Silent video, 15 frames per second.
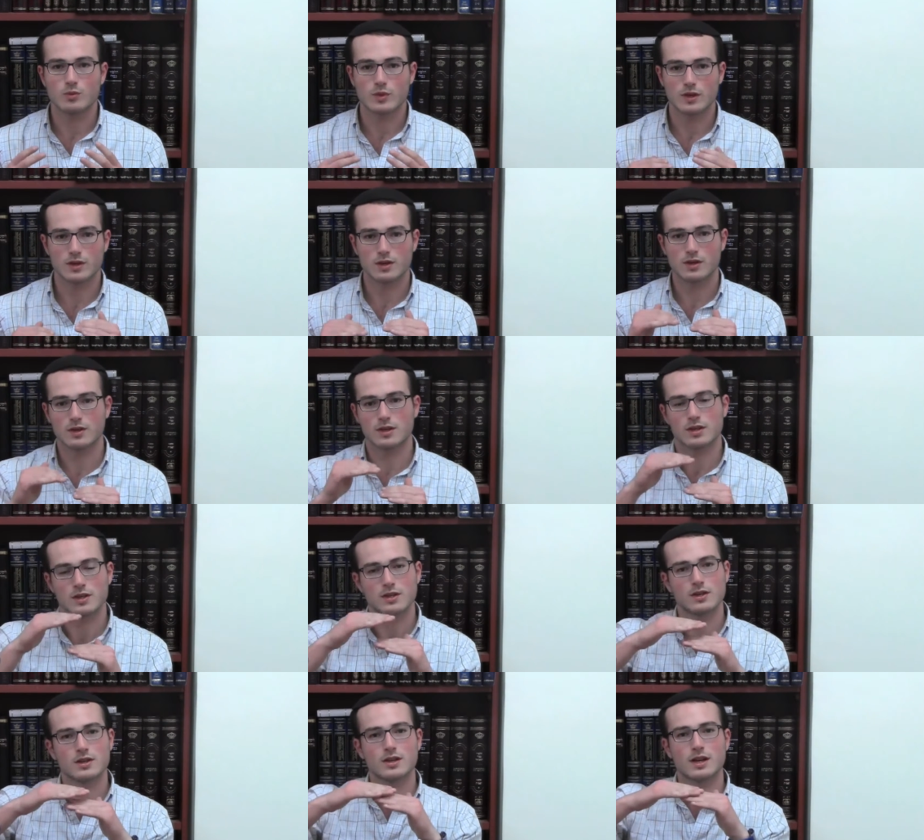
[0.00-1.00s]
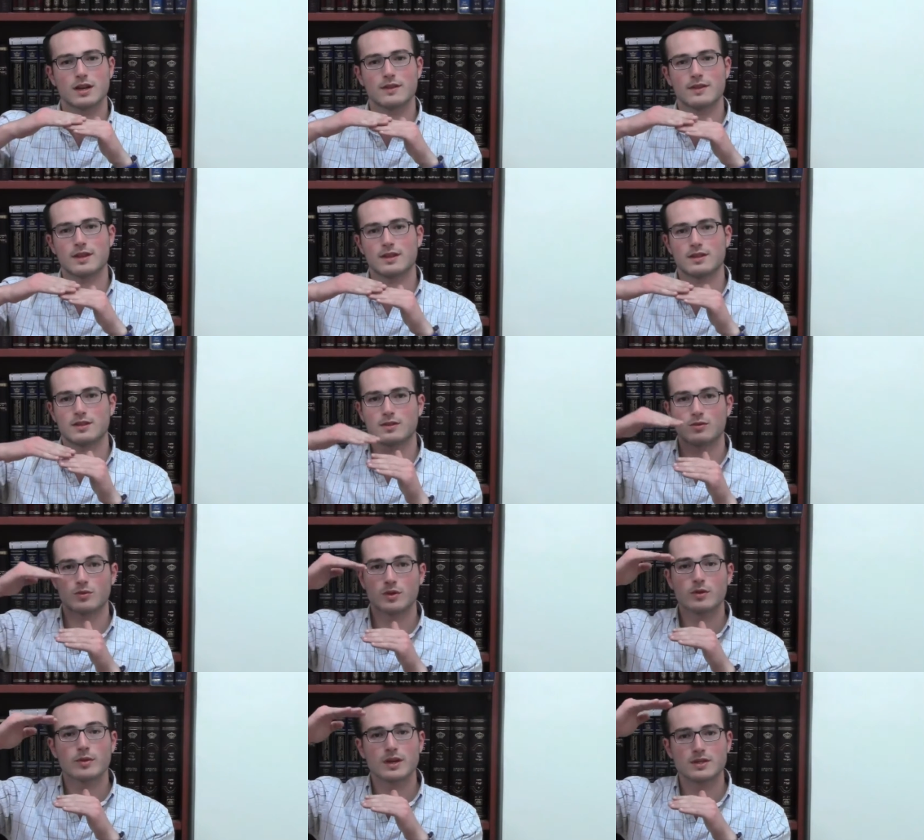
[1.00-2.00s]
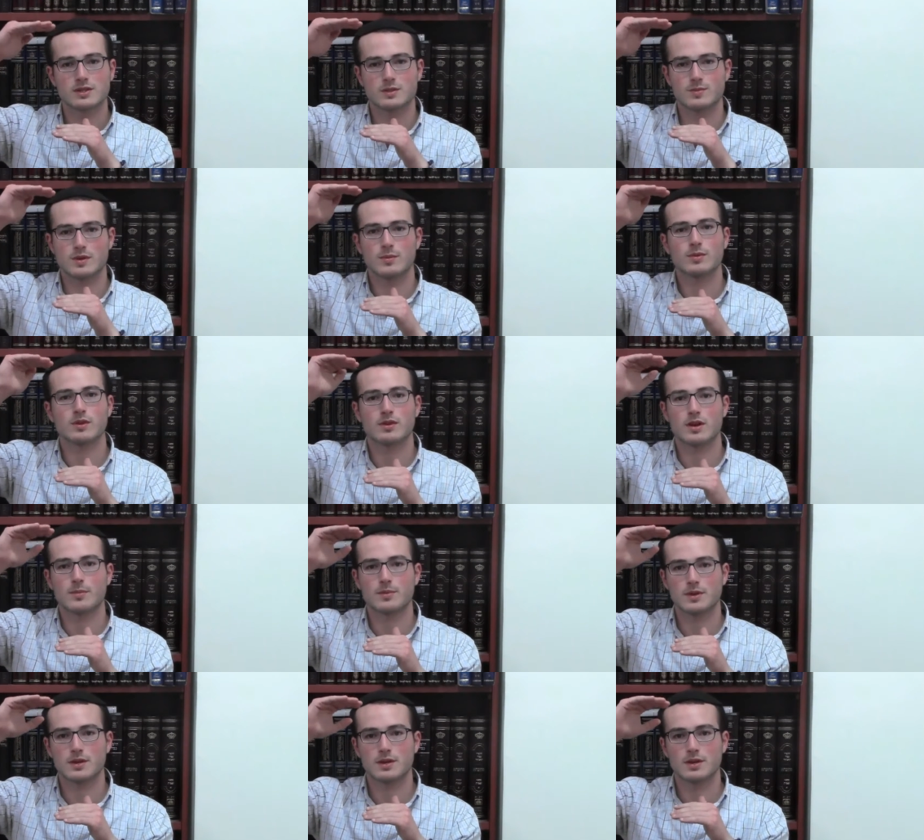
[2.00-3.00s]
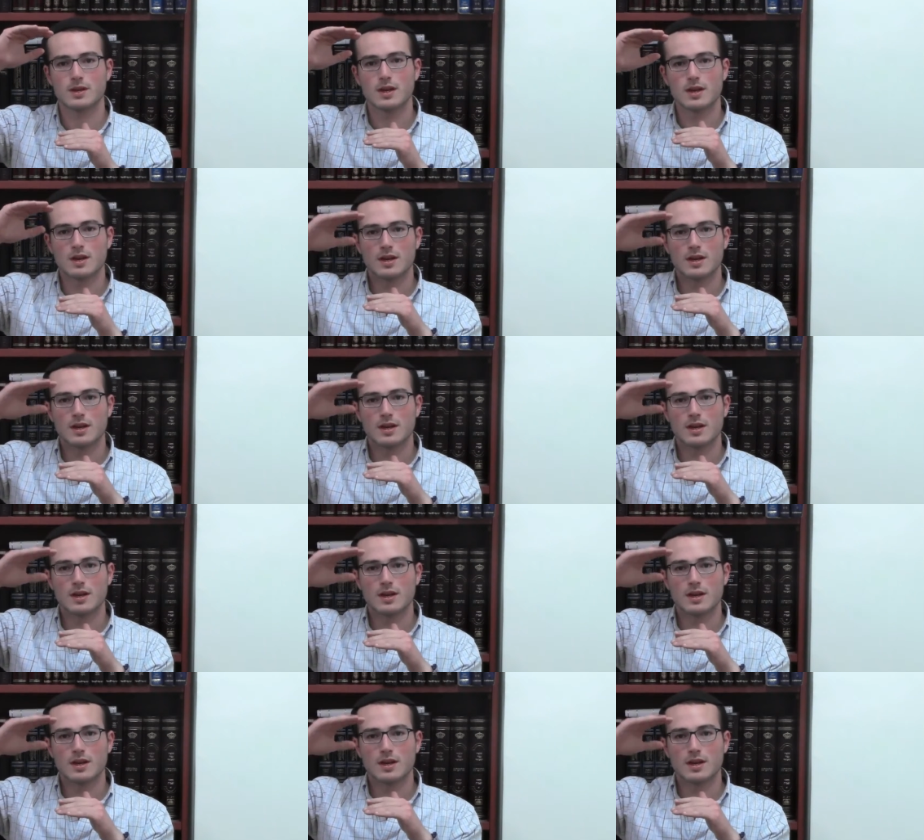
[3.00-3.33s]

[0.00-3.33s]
we're here and that the real righteous people are up here,